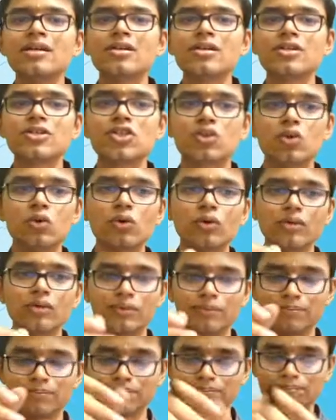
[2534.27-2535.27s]
So
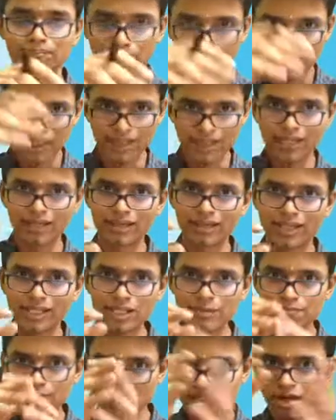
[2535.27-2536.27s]
get
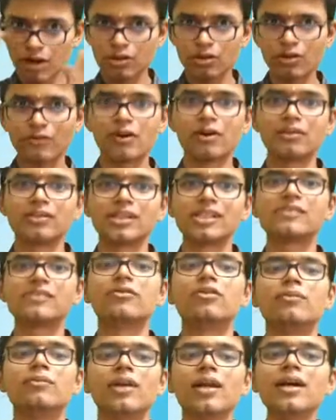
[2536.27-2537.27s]
a printout of all these
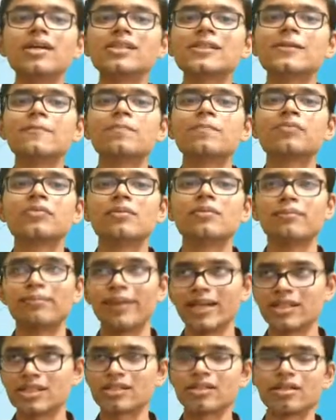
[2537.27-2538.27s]
formulas,
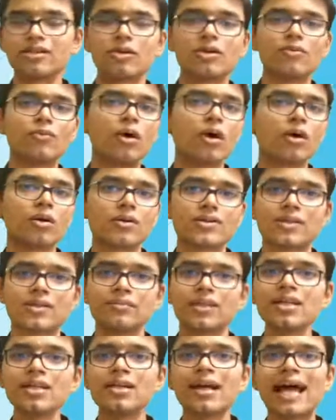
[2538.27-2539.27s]
paste it in your wall or
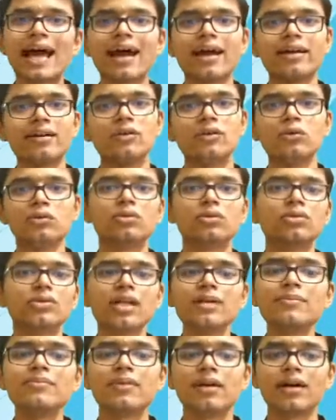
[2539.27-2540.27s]
something, and go through
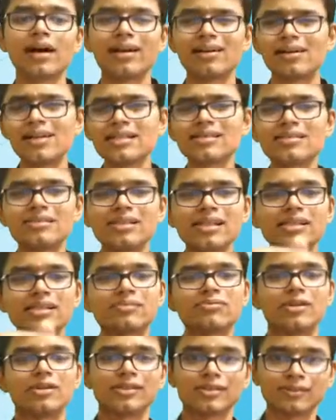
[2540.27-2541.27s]
them. At least these
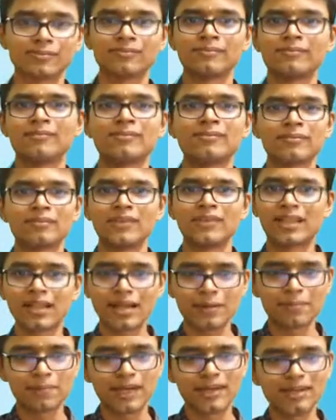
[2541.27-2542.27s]
ones. There
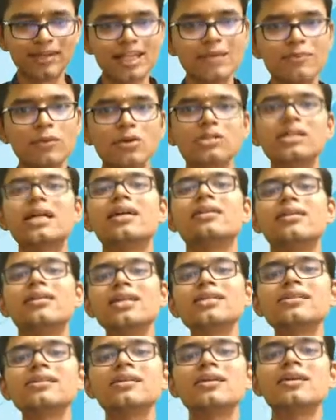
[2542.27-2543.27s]
are plenty more than
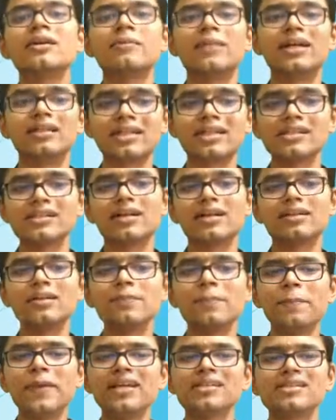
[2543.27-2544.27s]
these, but these are the
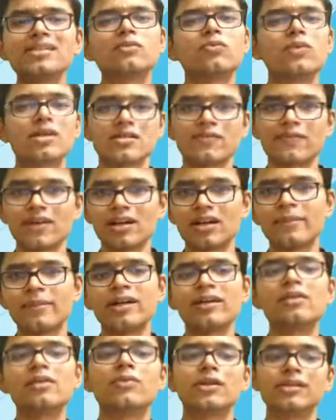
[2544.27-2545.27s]
basic ones,
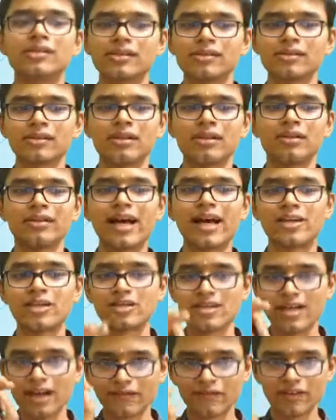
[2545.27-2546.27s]
fundamental ones
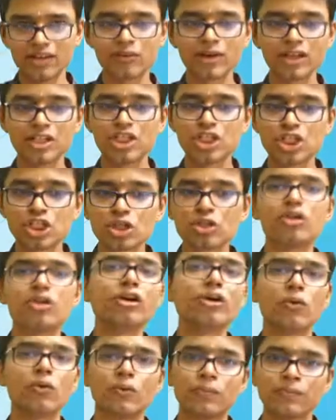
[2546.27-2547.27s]
that everyone should
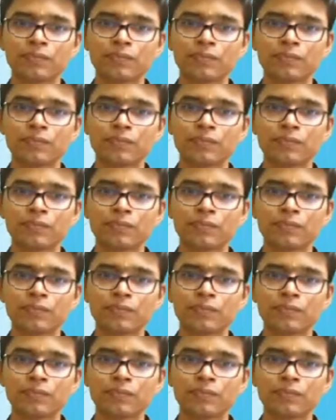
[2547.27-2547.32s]
know.